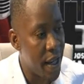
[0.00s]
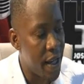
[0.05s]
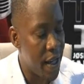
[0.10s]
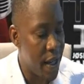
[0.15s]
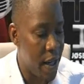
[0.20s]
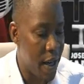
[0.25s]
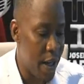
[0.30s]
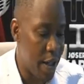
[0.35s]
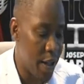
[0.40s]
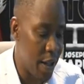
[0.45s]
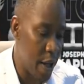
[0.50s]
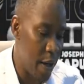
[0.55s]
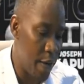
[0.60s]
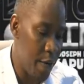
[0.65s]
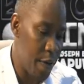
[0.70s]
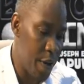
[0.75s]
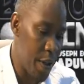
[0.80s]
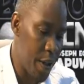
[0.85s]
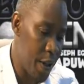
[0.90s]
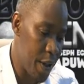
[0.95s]
and
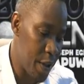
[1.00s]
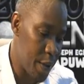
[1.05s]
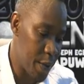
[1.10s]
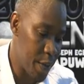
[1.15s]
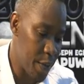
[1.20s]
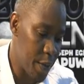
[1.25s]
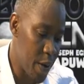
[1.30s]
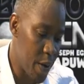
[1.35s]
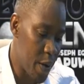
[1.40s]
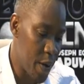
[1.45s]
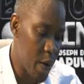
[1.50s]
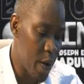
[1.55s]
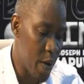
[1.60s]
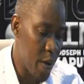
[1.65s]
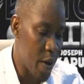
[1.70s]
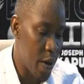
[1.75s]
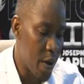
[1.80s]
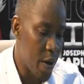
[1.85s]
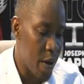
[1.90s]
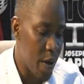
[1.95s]
HIV,
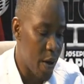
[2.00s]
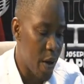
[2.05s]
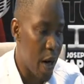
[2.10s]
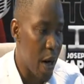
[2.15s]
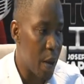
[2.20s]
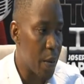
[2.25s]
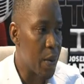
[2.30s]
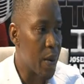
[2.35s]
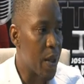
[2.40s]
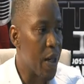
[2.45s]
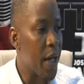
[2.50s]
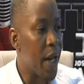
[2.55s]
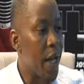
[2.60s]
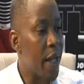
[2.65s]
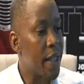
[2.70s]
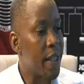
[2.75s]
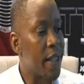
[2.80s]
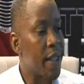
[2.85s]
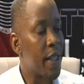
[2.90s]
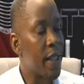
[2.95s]
I would say
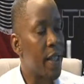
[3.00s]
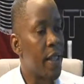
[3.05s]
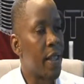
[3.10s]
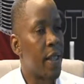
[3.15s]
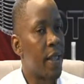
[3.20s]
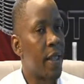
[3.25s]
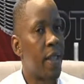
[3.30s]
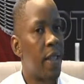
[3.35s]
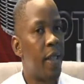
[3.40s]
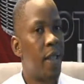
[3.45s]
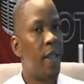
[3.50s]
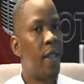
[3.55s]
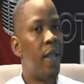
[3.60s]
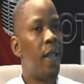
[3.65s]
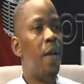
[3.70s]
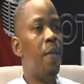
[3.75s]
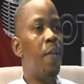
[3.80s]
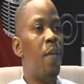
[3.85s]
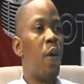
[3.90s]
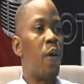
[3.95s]
that
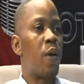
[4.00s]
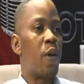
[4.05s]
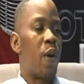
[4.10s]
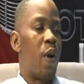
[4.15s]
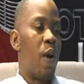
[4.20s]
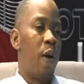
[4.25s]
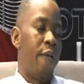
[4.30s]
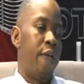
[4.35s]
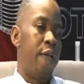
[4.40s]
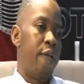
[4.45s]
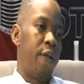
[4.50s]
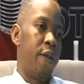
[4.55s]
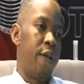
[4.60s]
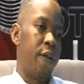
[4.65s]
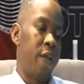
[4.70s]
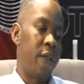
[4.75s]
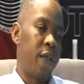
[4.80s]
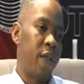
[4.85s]
most often